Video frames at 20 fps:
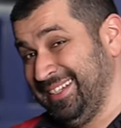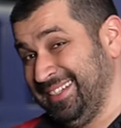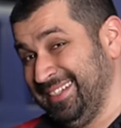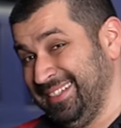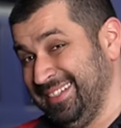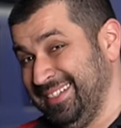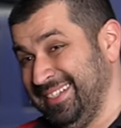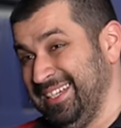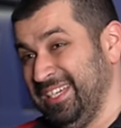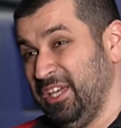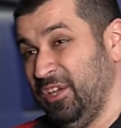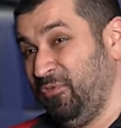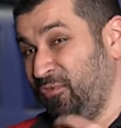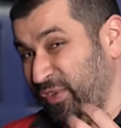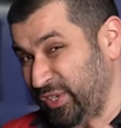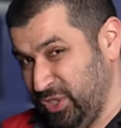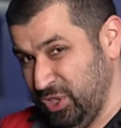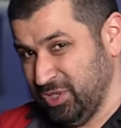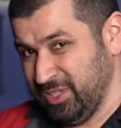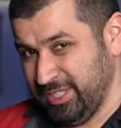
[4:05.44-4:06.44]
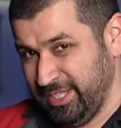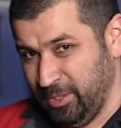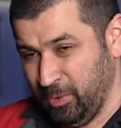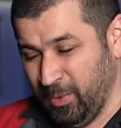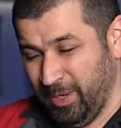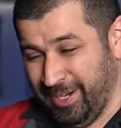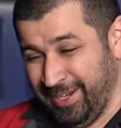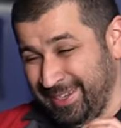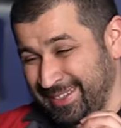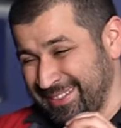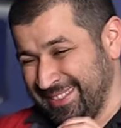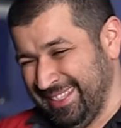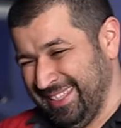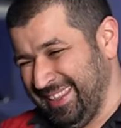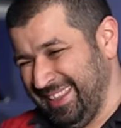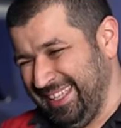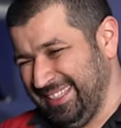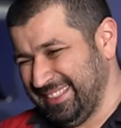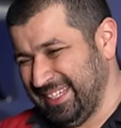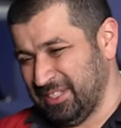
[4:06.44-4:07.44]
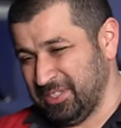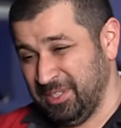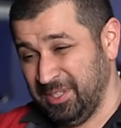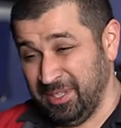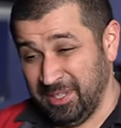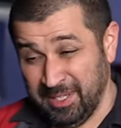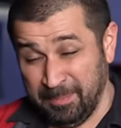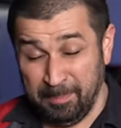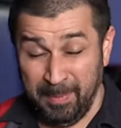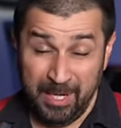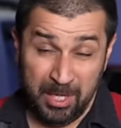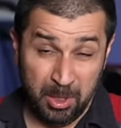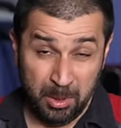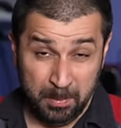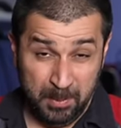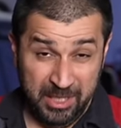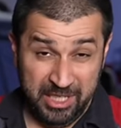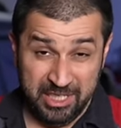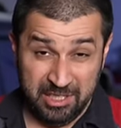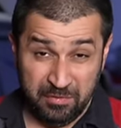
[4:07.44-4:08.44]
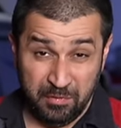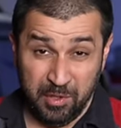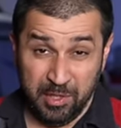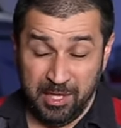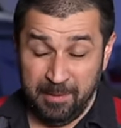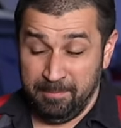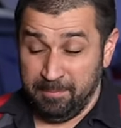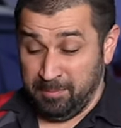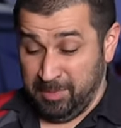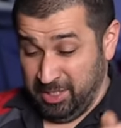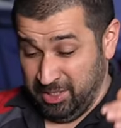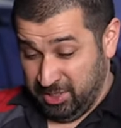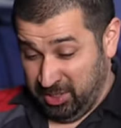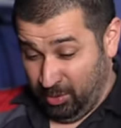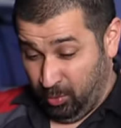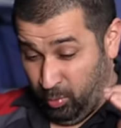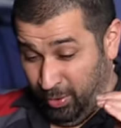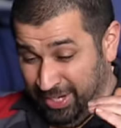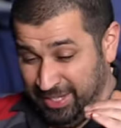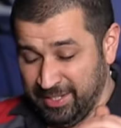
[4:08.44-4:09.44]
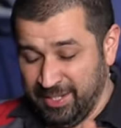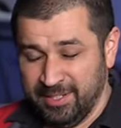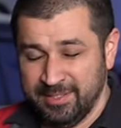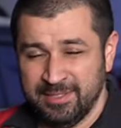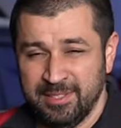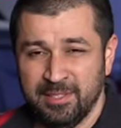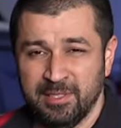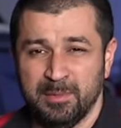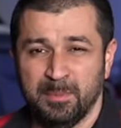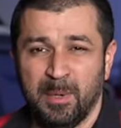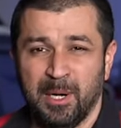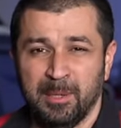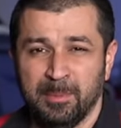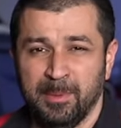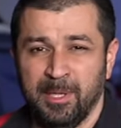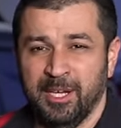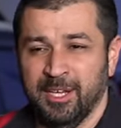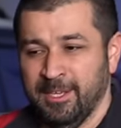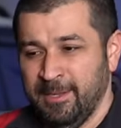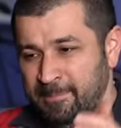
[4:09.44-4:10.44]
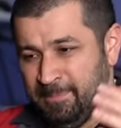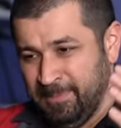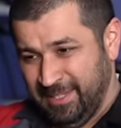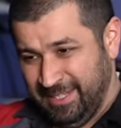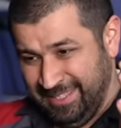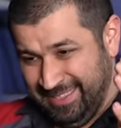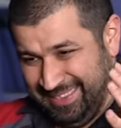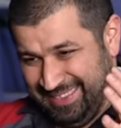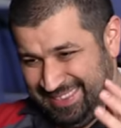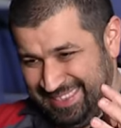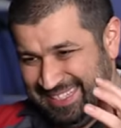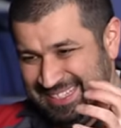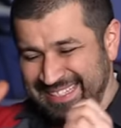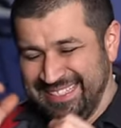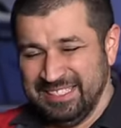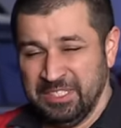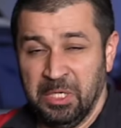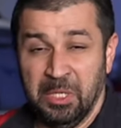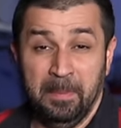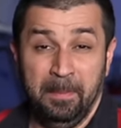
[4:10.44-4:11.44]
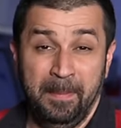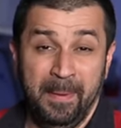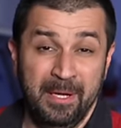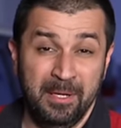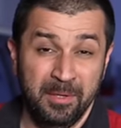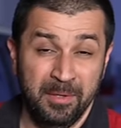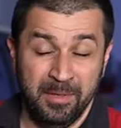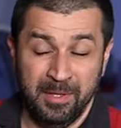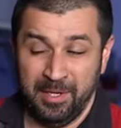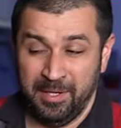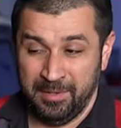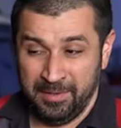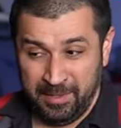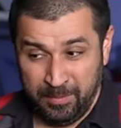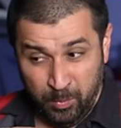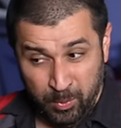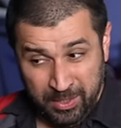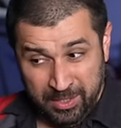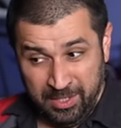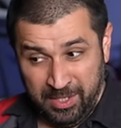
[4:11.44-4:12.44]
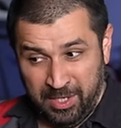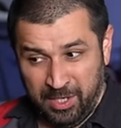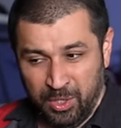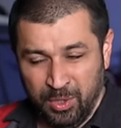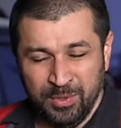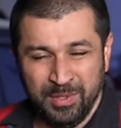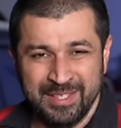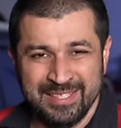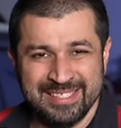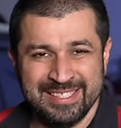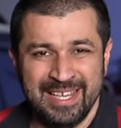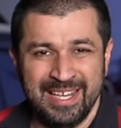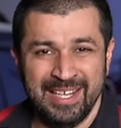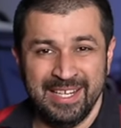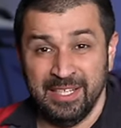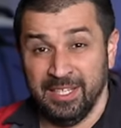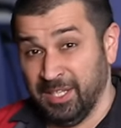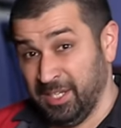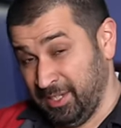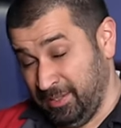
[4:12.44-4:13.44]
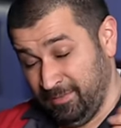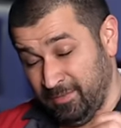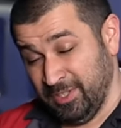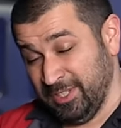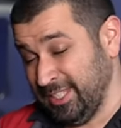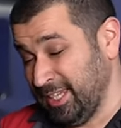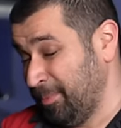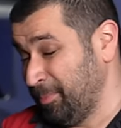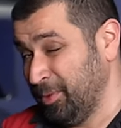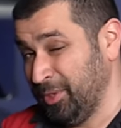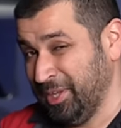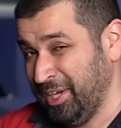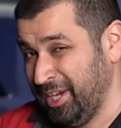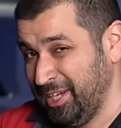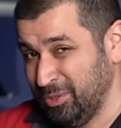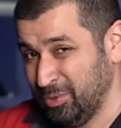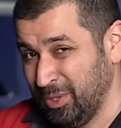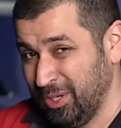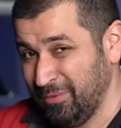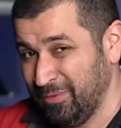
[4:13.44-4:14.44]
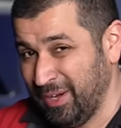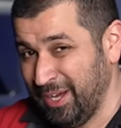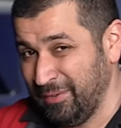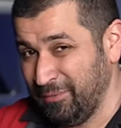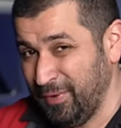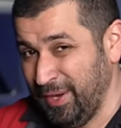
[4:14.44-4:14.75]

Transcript: of efficiency-wise, that's actually the better place for them, because they're right next to the spark plug and things are better there than when they are on the side, like for example the A twenty-five